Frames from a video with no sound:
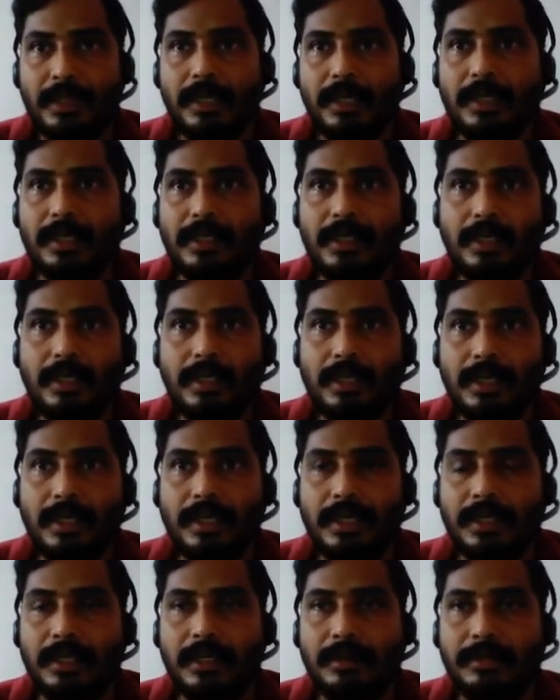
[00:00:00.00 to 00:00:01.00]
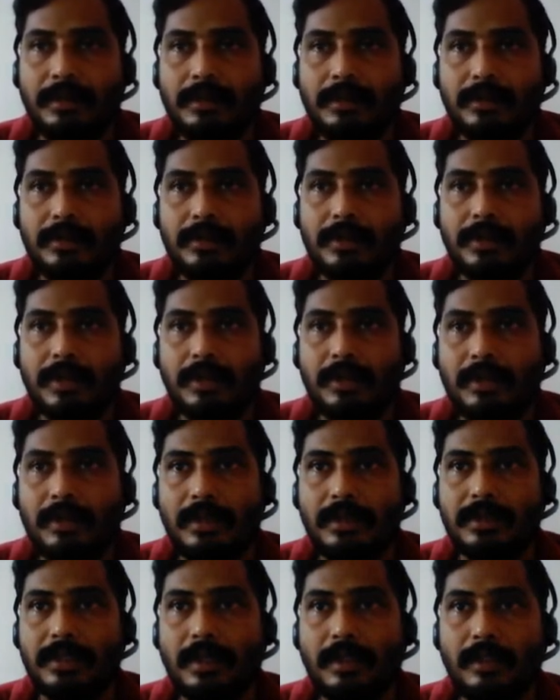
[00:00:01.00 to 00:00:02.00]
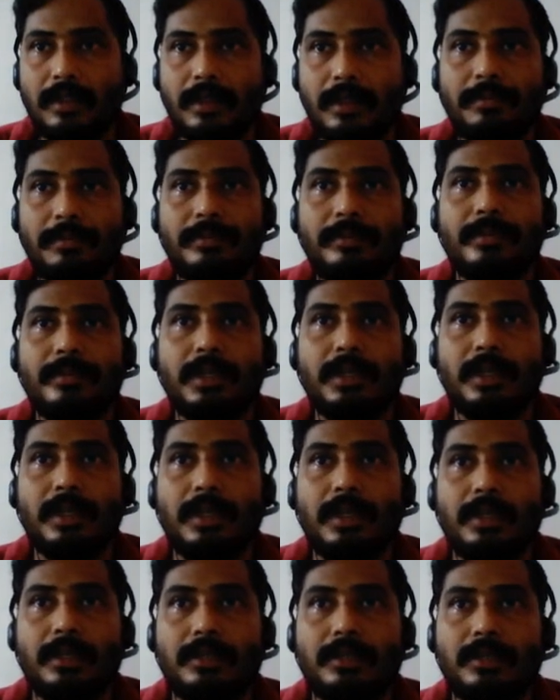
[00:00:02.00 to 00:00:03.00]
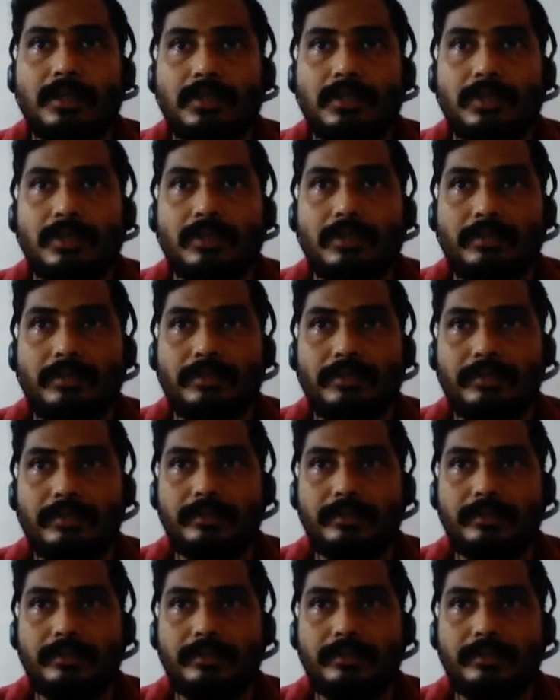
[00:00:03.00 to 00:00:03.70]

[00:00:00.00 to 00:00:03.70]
and then I can able to resolve them. So